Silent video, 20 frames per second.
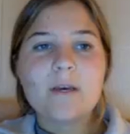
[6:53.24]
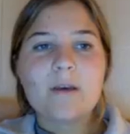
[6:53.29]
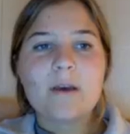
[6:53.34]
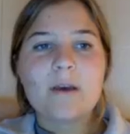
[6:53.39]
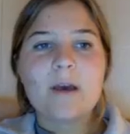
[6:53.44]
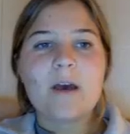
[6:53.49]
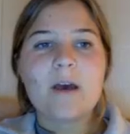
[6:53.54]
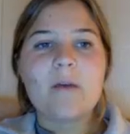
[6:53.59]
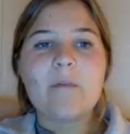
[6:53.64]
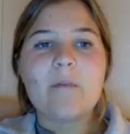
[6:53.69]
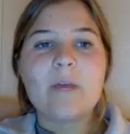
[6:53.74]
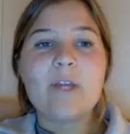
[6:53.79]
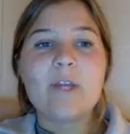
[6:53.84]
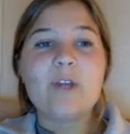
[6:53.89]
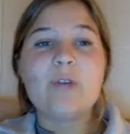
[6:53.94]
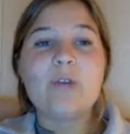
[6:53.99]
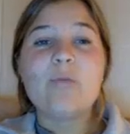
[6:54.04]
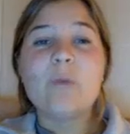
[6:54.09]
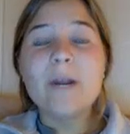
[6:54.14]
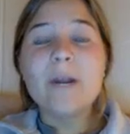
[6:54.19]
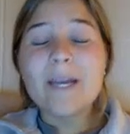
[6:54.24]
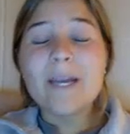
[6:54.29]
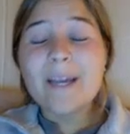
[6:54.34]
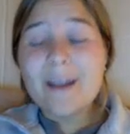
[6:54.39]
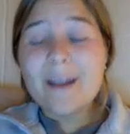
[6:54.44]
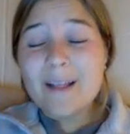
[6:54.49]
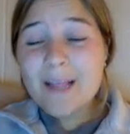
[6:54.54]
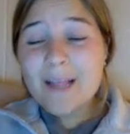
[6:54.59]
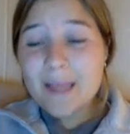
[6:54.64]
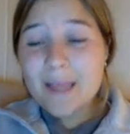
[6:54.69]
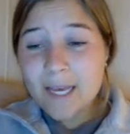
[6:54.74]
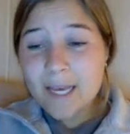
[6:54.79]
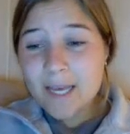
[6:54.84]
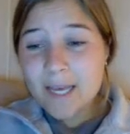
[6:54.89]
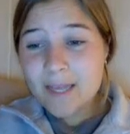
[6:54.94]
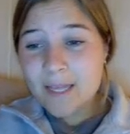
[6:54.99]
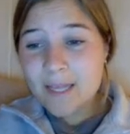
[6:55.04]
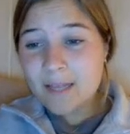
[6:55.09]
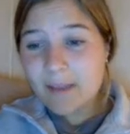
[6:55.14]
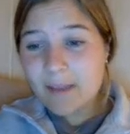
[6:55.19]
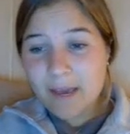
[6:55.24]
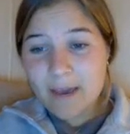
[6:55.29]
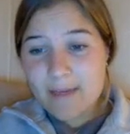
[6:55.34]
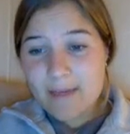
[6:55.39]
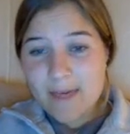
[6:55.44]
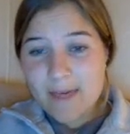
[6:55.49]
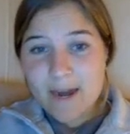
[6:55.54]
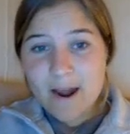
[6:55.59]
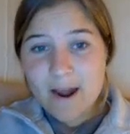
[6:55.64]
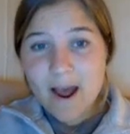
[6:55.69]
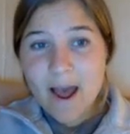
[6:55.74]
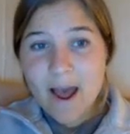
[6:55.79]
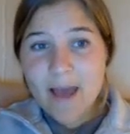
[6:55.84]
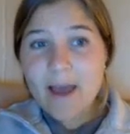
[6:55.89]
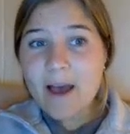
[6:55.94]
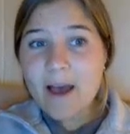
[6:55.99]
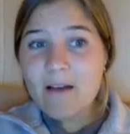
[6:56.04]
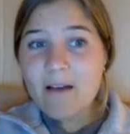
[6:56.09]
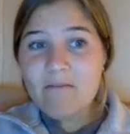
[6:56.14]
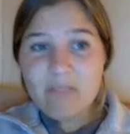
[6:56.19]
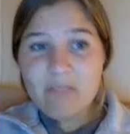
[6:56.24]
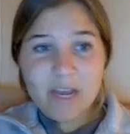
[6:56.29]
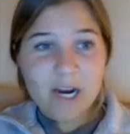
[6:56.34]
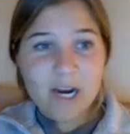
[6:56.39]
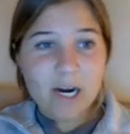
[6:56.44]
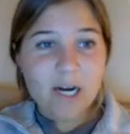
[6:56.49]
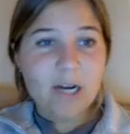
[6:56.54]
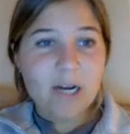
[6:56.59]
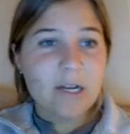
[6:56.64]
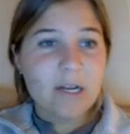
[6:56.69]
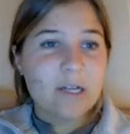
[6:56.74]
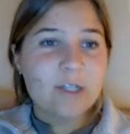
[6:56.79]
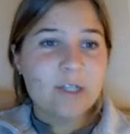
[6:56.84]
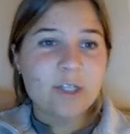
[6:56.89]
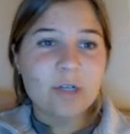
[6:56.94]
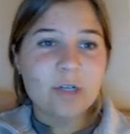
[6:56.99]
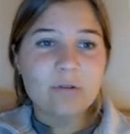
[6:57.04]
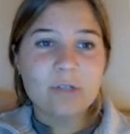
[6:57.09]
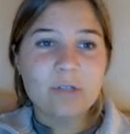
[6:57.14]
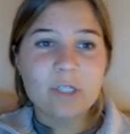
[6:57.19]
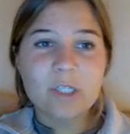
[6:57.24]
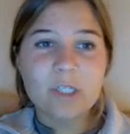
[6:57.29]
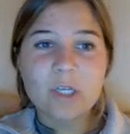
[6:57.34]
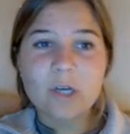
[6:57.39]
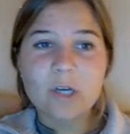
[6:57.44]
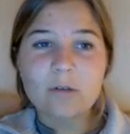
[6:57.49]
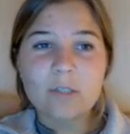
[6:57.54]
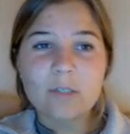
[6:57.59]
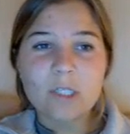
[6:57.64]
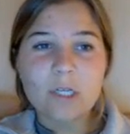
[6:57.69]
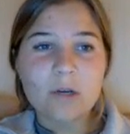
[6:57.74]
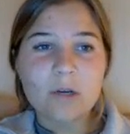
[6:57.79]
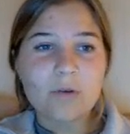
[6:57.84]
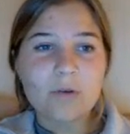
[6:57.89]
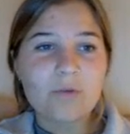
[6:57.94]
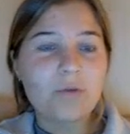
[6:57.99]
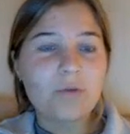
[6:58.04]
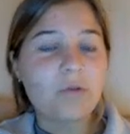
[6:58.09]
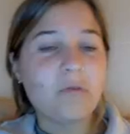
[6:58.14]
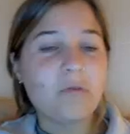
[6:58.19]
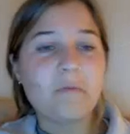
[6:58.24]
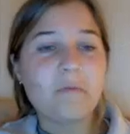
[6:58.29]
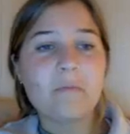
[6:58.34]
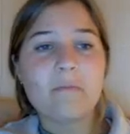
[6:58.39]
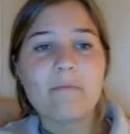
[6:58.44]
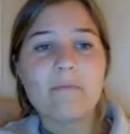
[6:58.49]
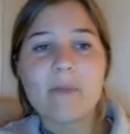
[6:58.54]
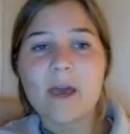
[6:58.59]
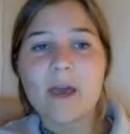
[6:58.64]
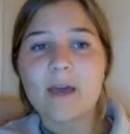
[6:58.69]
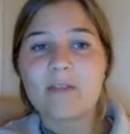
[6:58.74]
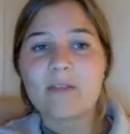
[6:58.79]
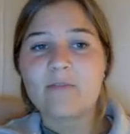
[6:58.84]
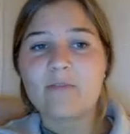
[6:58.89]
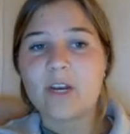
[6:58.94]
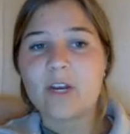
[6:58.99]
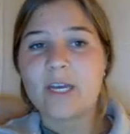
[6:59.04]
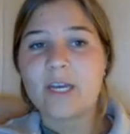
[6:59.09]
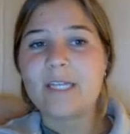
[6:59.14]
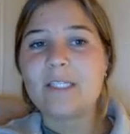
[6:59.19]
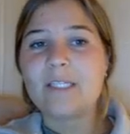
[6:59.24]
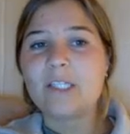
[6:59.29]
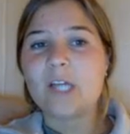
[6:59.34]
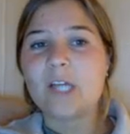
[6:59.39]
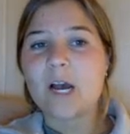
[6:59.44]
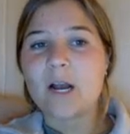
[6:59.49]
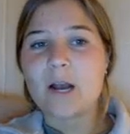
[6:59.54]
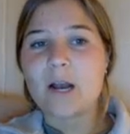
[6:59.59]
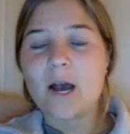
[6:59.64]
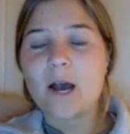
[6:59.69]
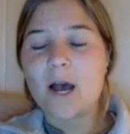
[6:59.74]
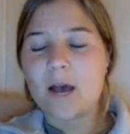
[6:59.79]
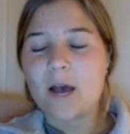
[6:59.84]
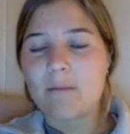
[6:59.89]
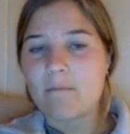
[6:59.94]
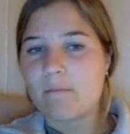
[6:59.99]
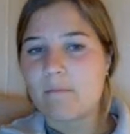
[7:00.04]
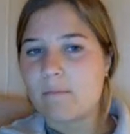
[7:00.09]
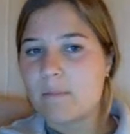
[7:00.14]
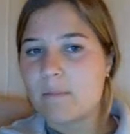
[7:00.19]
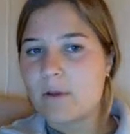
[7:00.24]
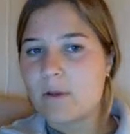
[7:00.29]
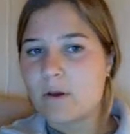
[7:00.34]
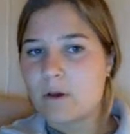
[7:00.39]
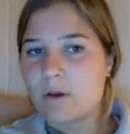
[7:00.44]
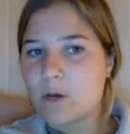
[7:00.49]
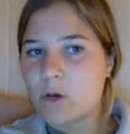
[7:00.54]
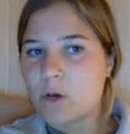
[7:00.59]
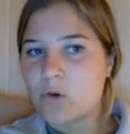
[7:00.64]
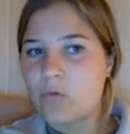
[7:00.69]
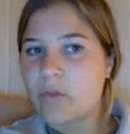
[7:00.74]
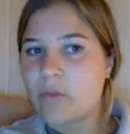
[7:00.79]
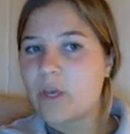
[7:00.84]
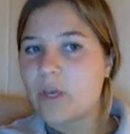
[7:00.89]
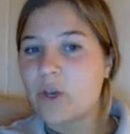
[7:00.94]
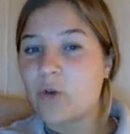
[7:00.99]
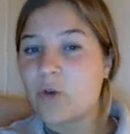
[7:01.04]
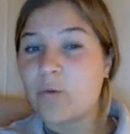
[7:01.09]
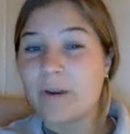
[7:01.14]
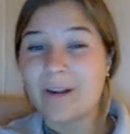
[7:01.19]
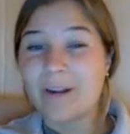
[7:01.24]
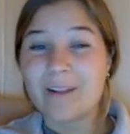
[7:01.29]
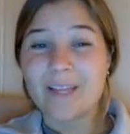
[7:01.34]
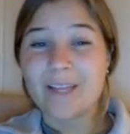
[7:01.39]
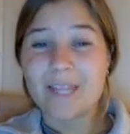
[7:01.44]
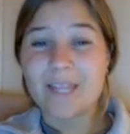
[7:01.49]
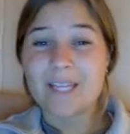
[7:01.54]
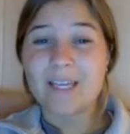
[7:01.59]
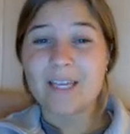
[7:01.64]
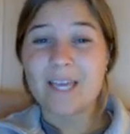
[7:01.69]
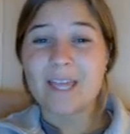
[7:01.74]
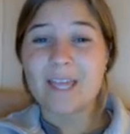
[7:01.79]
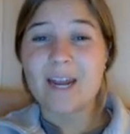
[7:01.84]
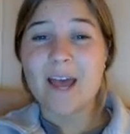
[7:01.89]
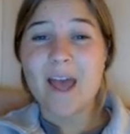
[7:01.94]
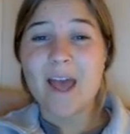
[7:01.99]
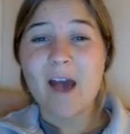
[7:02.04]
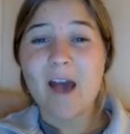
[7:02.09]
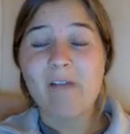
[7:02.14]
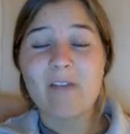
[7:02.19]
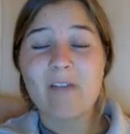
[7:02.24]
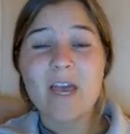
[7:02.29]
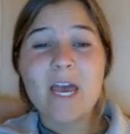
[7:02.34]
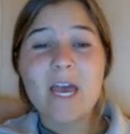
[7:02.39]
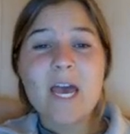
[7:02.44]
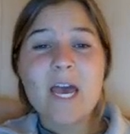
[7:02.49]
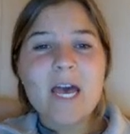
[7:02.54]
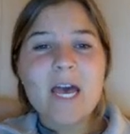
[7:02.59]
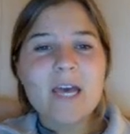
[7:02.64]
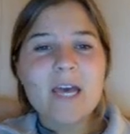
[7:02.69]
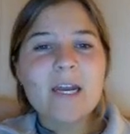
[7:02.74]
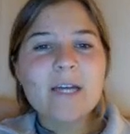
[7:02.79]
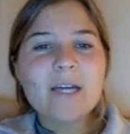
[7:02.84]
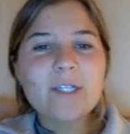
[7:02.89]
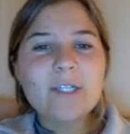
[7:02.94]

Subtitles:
and you'll want to click the link that I have there. Don't just go to coolmathforkids.com only. You'll want to click the link that I have. And I